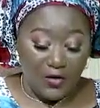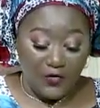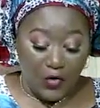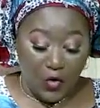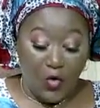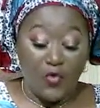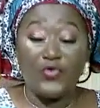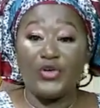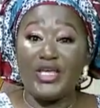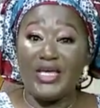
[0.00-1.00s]
for over
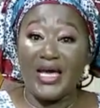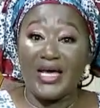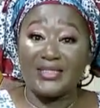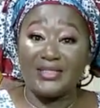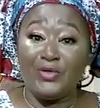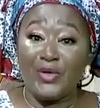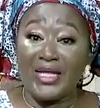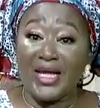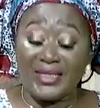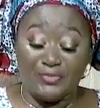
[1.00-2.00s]
years, looking at